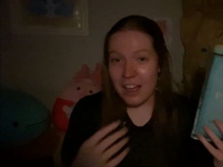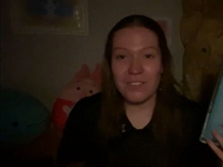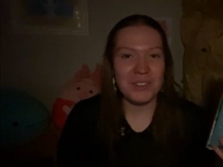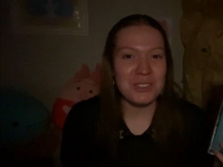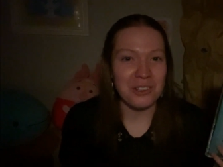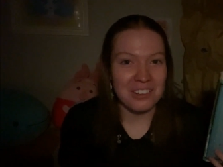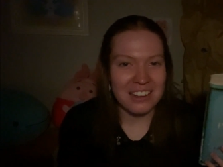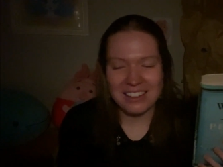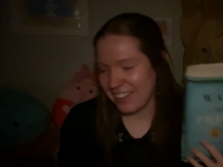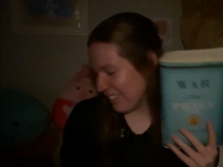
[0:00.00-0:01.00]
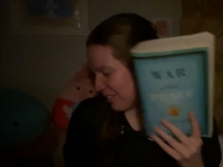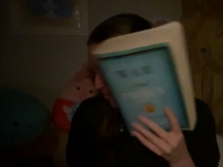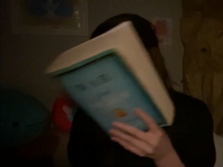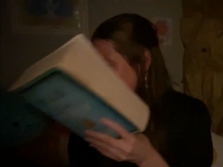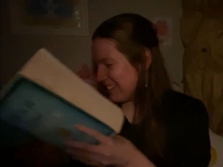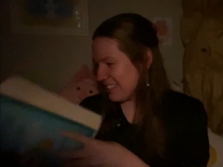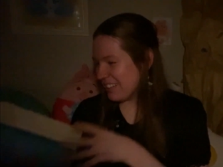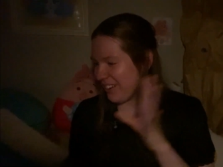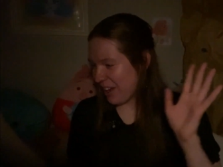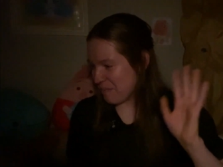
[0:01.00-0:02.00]
I feel so lucky. Oh my
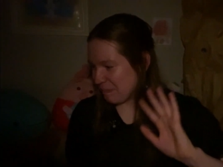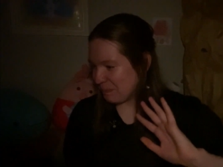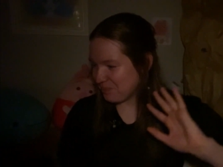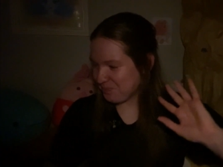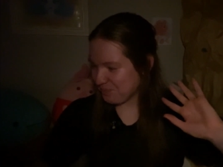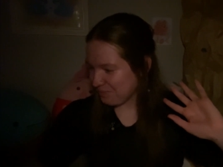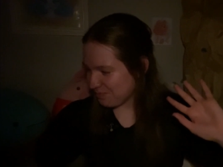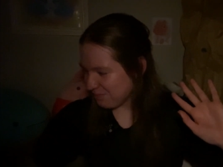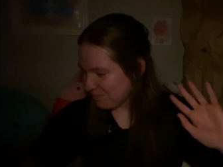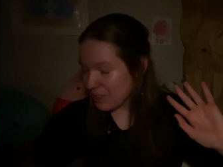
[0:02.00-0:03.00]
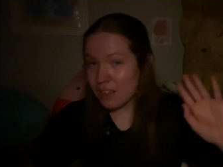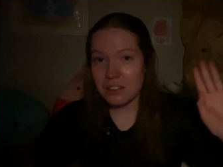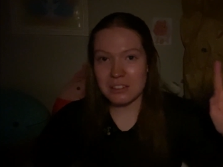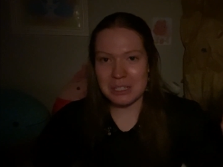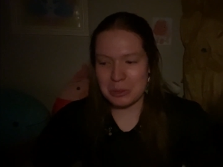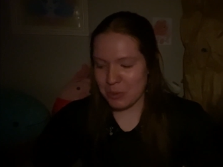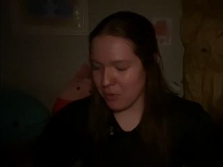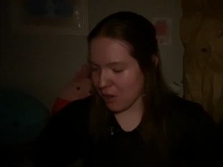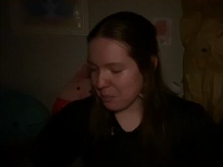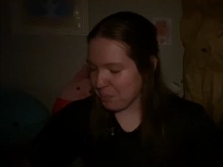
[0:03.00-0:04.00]
goodness. Okay. Let's
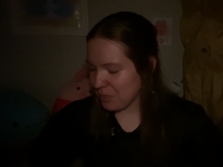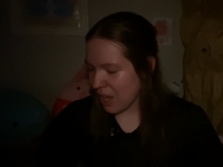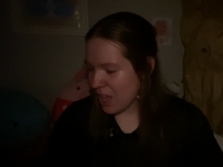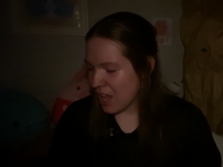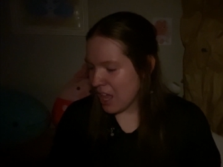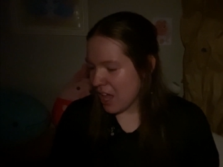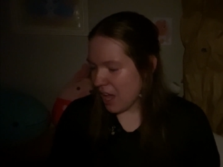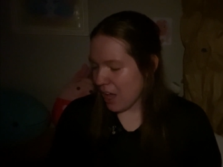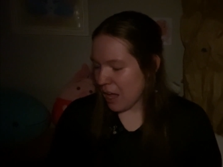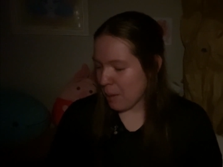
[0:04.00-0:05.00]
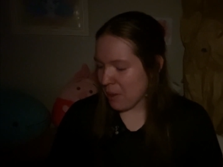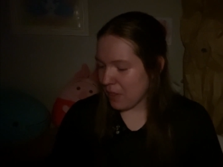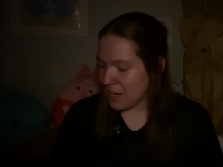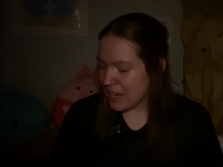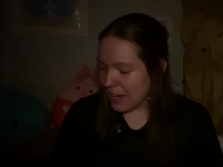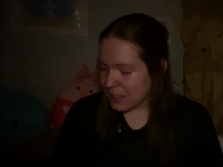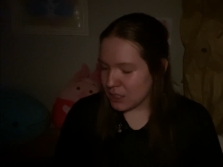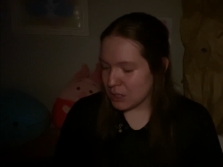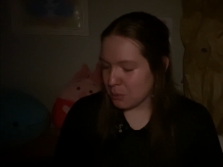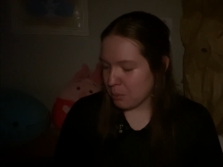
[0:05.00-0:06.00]
move on. The
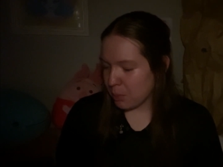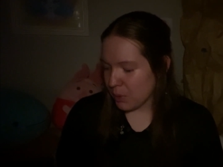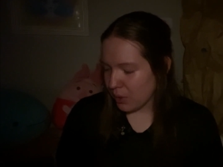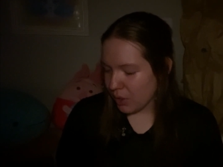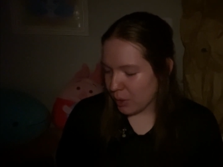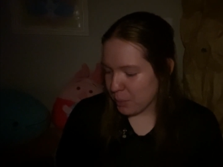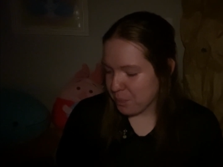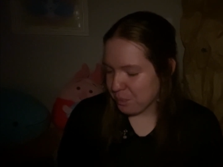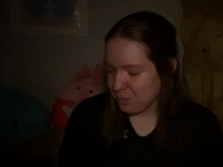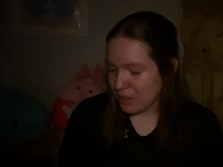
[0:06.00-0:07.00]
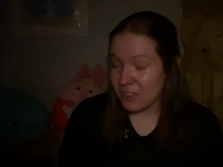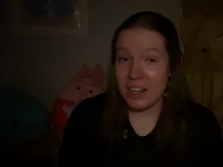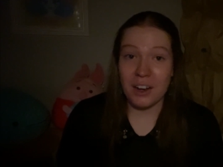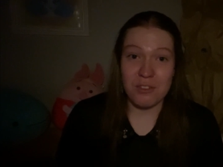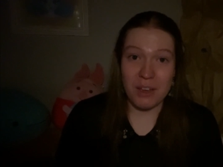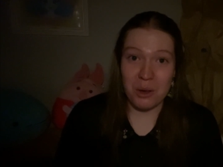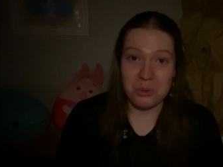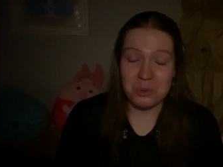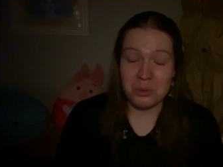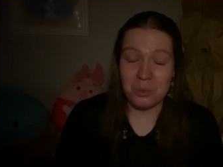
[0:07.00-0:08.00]
next book that I
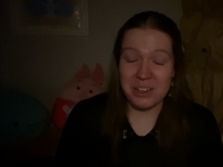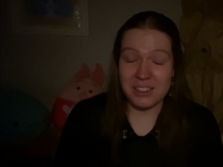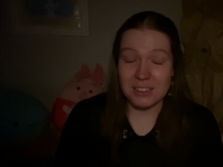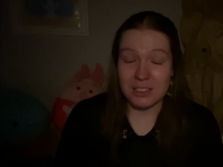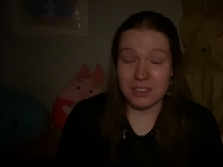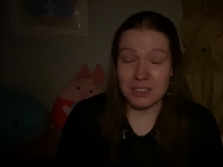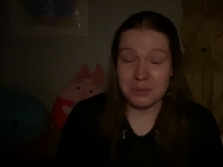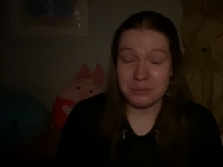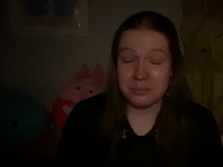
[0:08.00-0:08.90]
found was,